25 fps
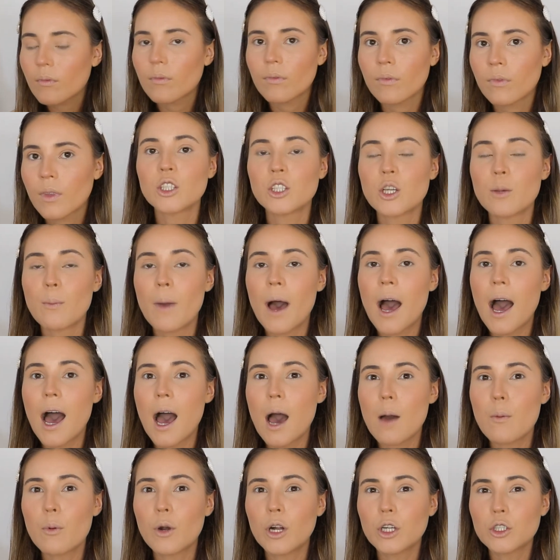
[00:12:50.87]
So my
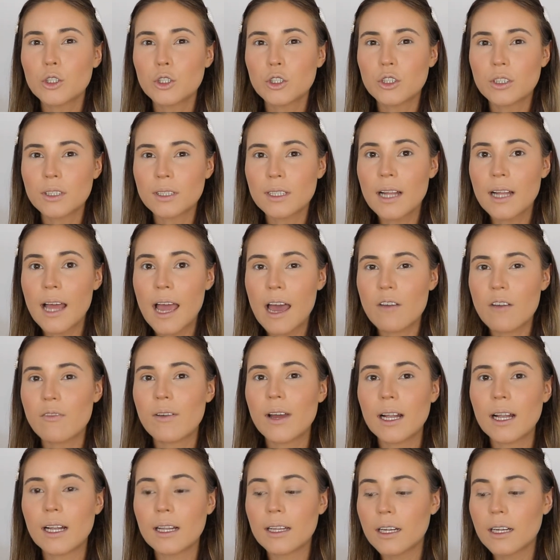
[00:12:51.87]
eyebrows should still
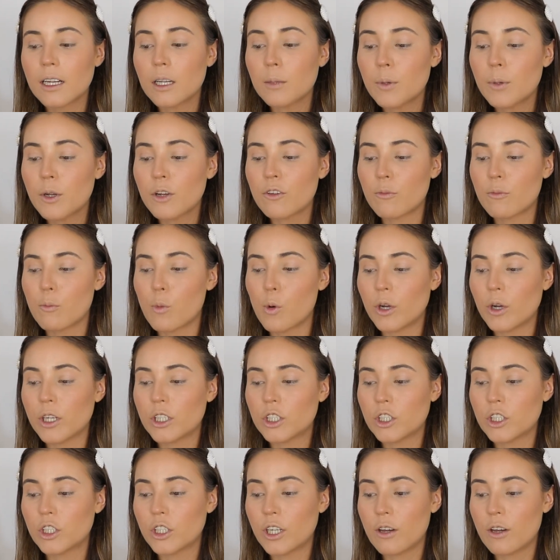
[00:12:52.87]
have a little bit of
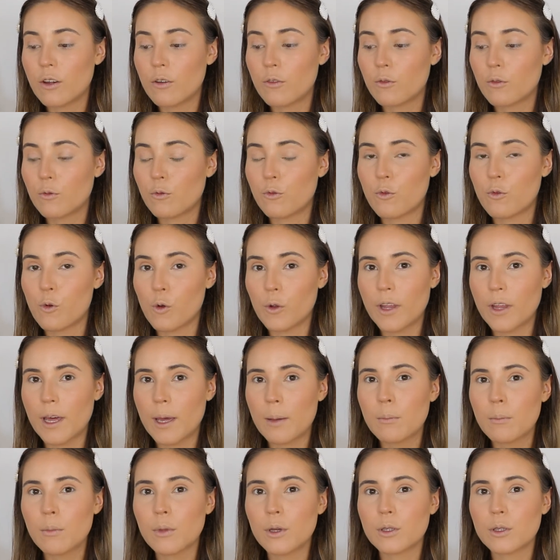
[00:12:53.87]
moisture for
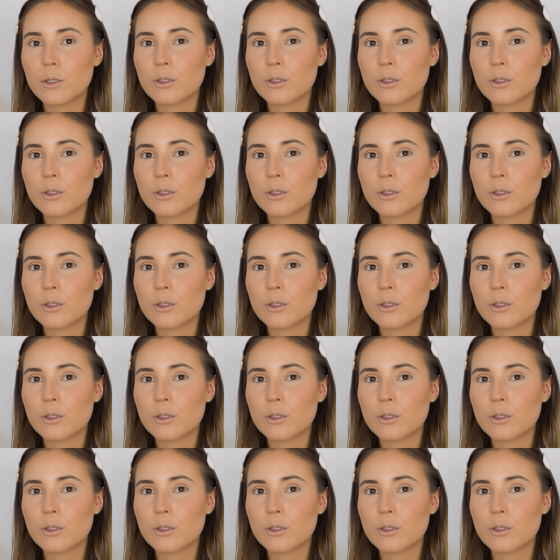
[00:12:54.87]
them.